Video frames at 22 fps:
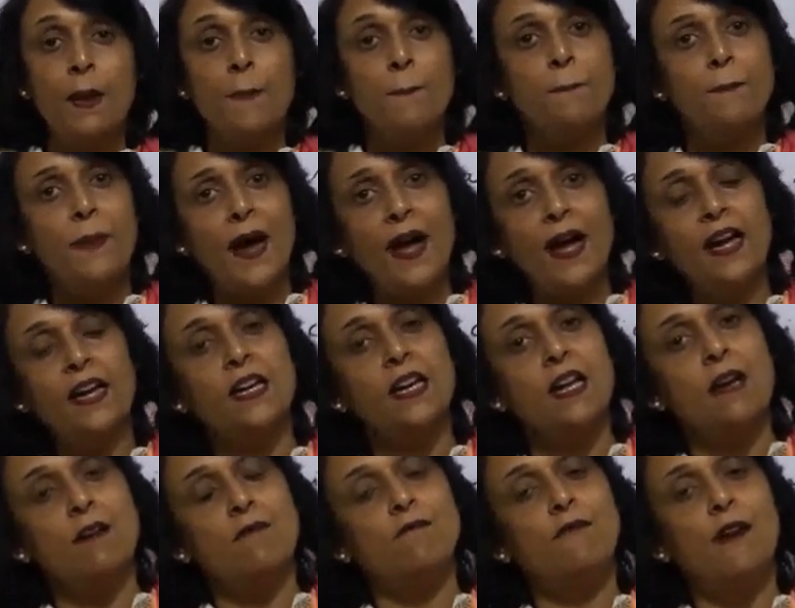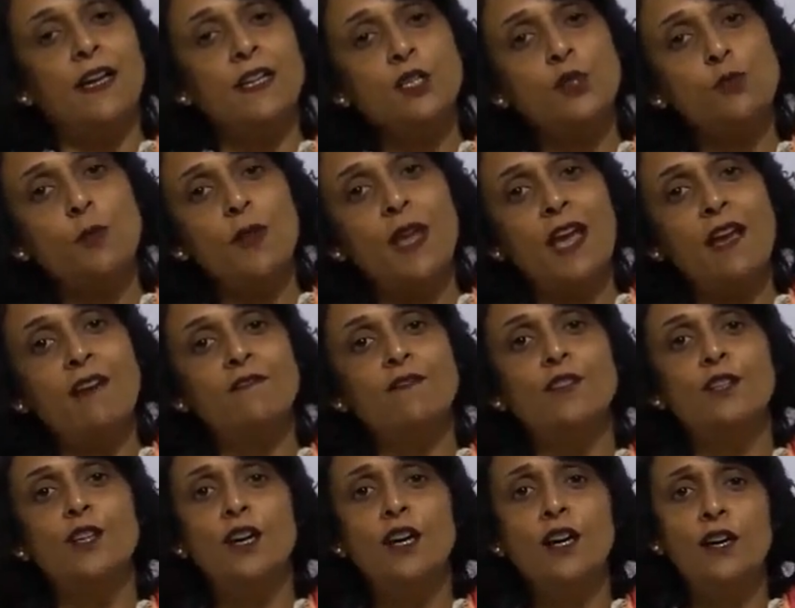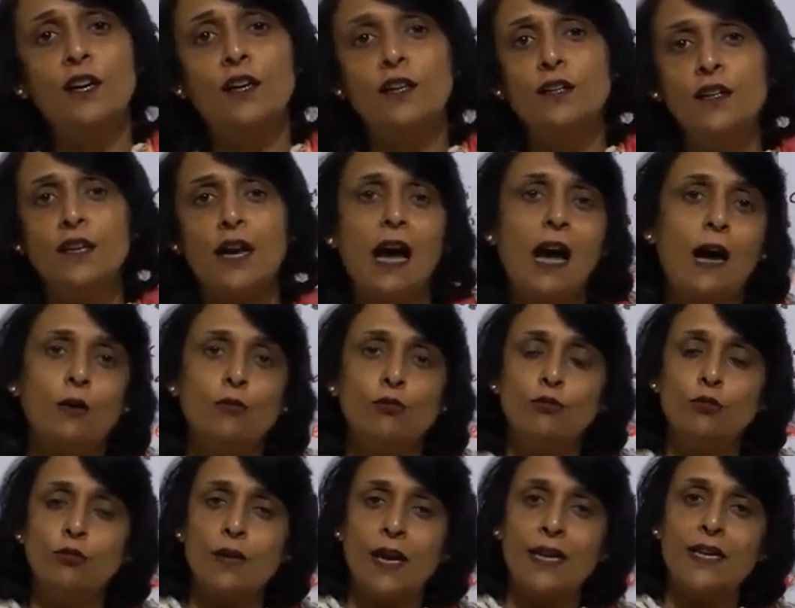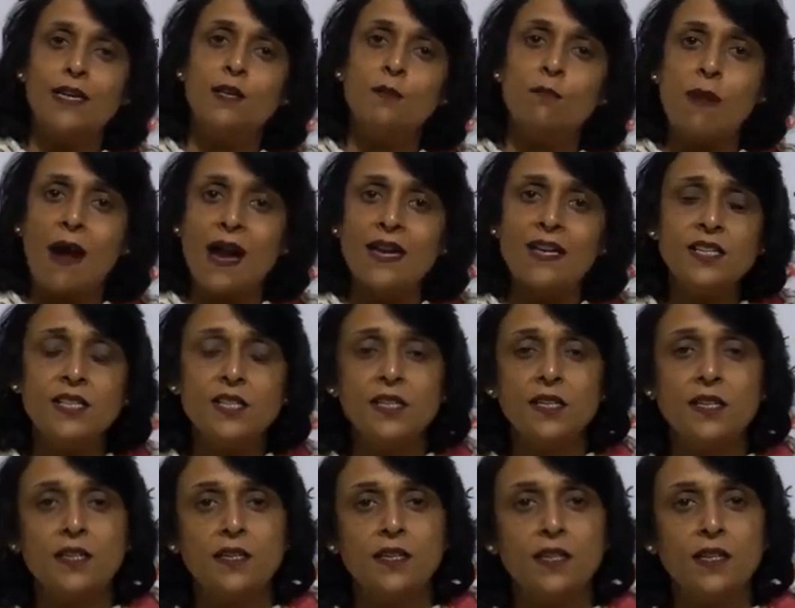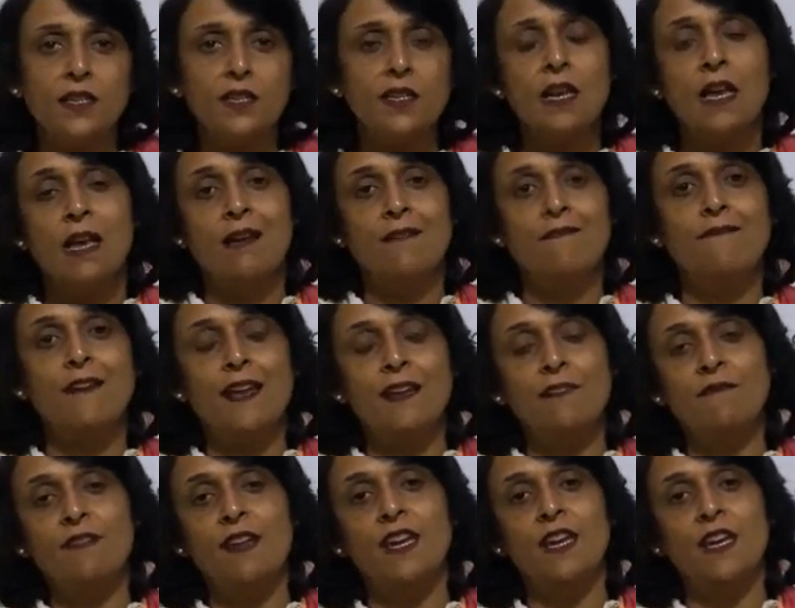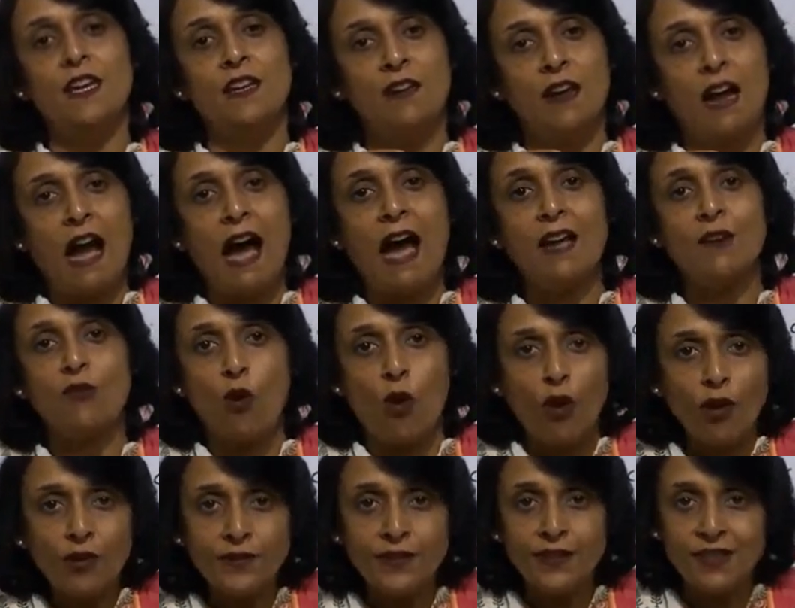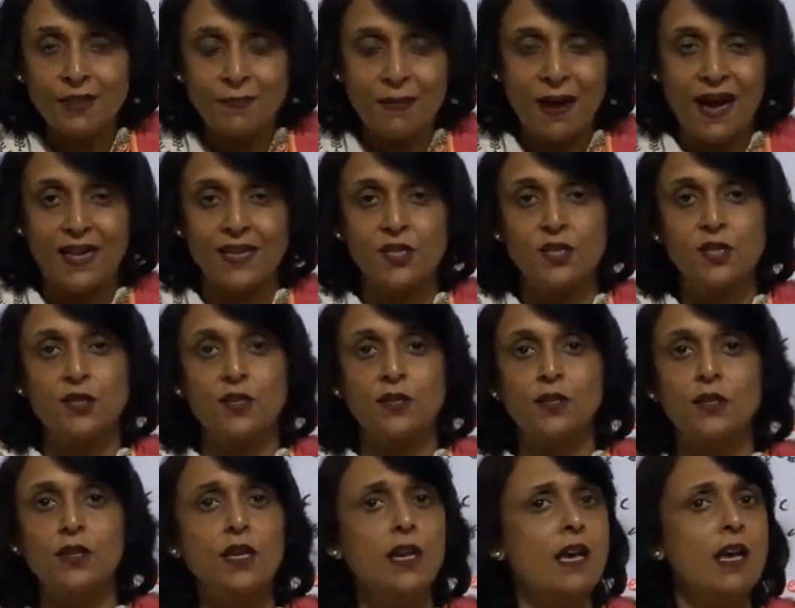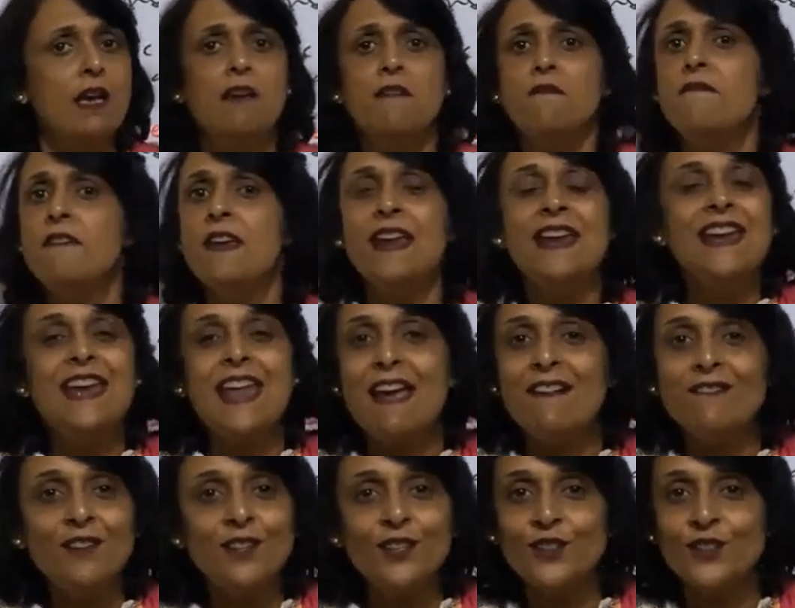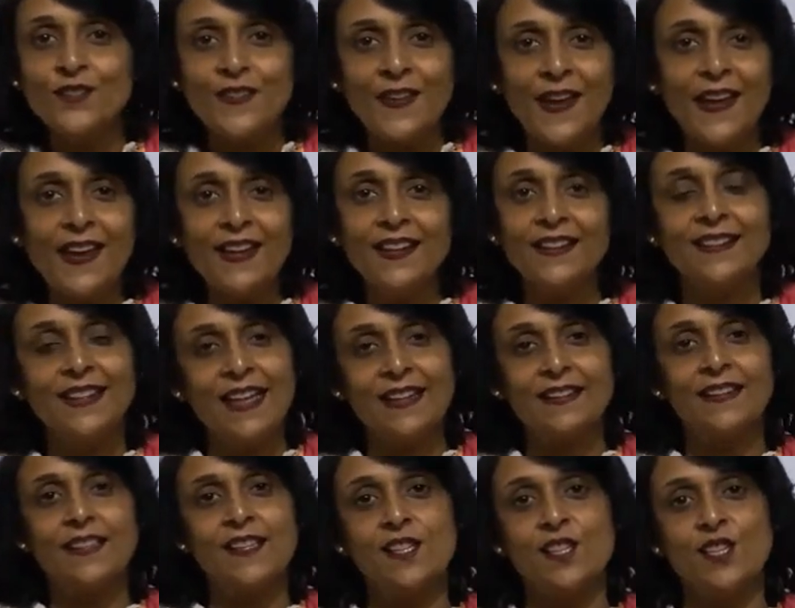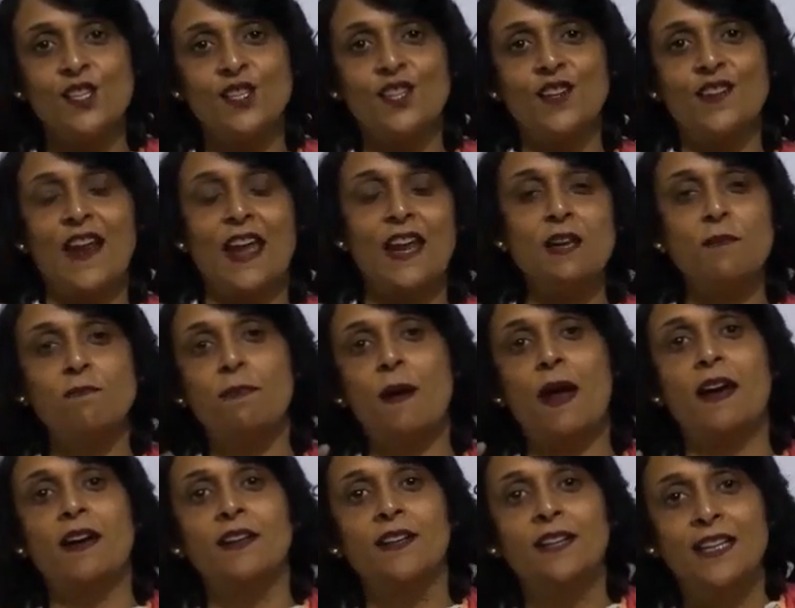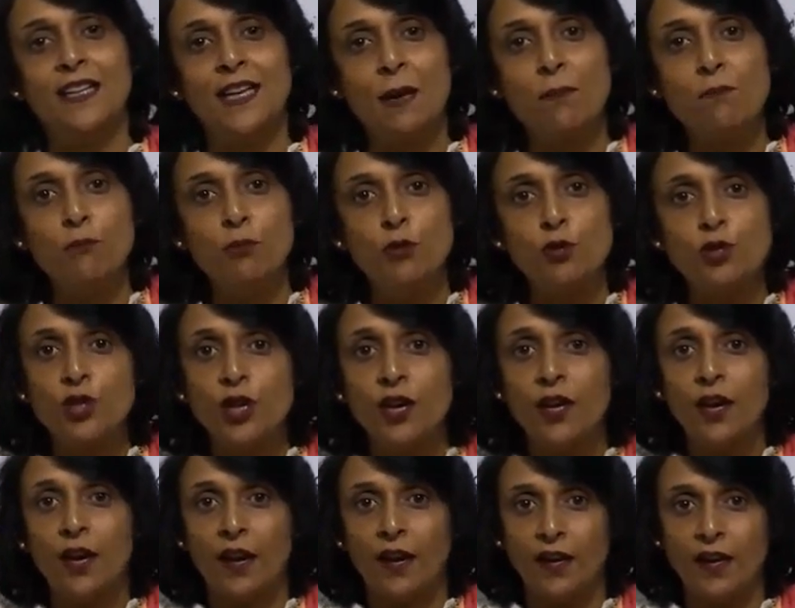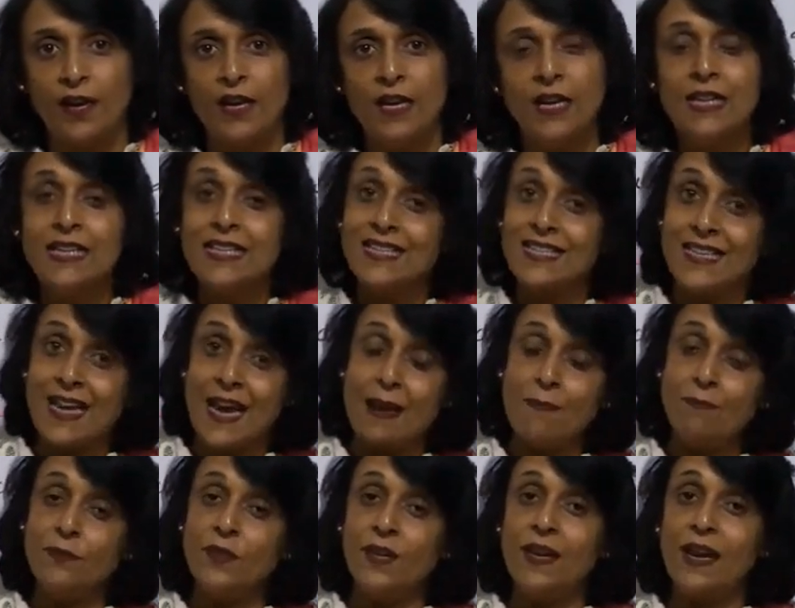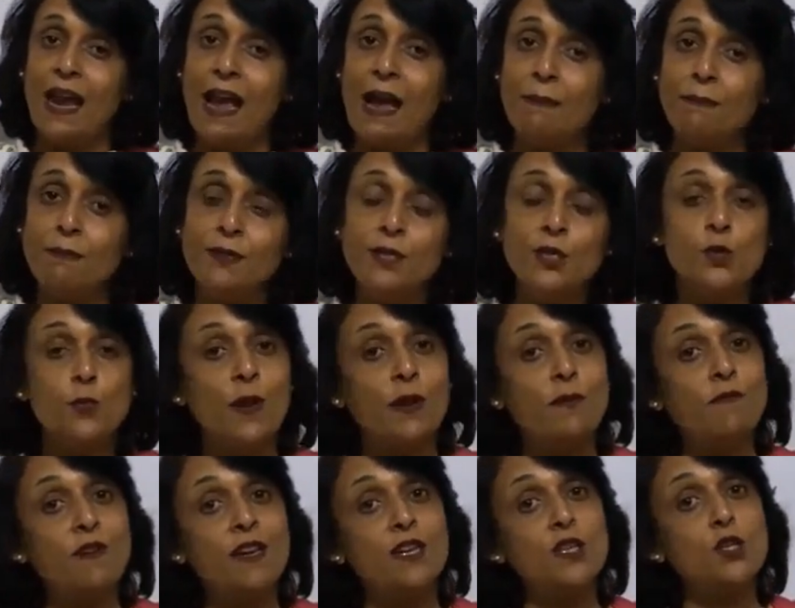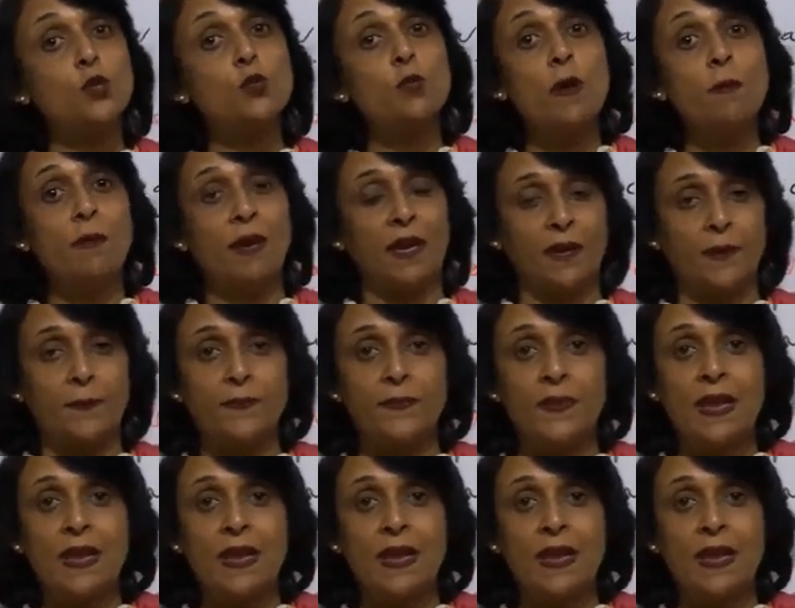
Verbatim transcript: But once we have learned how to ride a bicycle, when we are on the bicycle, we never think that this is the right paddle and I'm pushing it. Same thing happens when we are swimming.